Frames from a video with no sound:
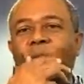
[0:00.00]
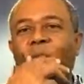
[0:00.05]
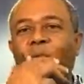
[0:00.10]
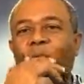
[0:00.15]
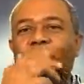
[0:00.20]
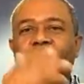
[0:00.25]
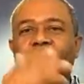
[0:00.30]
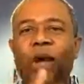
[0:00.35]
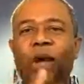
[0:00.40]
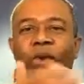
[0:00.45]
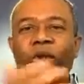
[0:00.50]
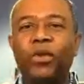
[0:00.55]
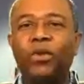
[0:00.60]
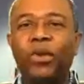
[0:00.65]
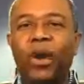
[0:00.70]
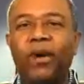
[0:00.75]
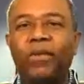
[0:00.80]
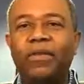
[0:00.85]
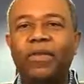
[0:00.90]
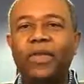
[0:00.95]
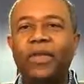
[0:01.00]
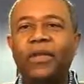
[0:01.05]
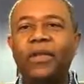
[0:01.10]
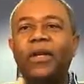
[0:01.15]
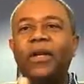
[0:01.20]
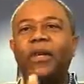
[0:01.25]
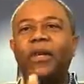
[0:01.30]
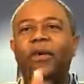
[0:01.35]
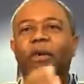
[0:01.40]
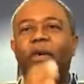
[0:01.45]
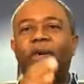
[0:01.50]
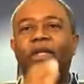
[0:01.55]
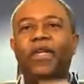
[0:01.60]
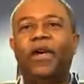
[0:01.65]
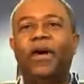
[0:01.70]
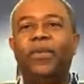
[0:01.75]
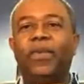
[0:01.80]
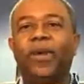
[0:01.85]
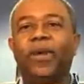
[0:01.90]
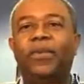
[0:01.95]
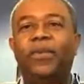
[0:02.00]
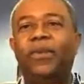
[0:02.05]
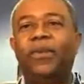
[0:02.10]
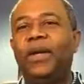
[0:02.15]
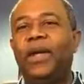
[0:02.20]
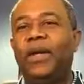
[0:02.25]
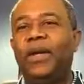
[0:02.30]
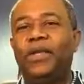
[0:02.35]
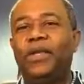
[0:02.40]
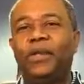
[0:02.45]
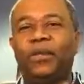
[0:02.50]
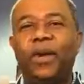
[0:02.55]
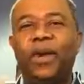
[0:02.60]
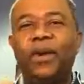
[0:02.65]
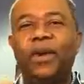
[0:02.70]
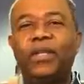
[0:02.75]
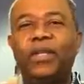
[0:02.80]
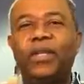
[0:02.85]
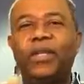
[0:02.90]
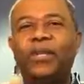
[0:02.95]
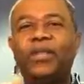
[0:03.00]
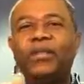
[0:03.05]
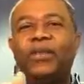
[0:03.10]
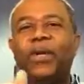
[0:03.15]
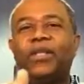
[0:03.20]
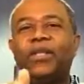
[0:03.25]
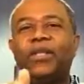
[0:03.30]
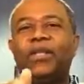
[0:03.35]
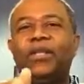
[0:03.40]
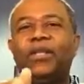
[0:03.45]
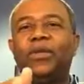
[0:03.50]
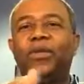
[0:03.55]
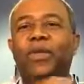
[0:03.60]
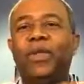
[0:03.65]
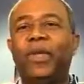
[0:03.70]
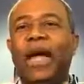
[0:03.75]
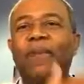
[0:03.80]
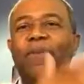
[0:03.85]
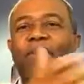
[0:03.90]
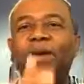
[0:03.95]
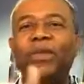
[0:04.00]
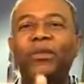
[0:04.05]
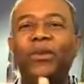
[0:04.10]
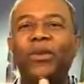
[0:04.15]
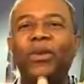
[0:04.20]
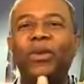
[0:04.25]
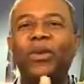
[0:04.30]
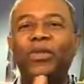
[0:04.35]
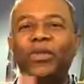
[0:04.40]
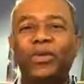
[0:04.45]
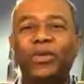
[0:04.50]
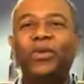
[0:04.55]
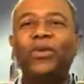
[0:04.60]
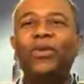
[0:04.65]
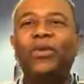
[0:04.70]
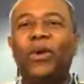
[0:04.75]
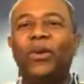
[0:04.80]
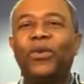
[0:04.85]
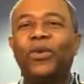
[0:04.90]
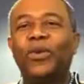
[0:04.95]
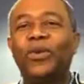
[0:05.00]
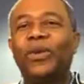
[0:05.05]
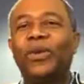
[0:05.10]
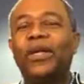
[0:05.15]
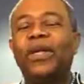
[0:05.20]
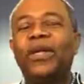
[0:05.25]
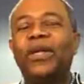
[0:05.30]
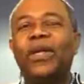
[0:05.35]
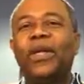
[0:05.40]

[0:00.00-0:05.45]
But all too often, we tell people experience is the best teacher. Well, I've been through it, so you go through it.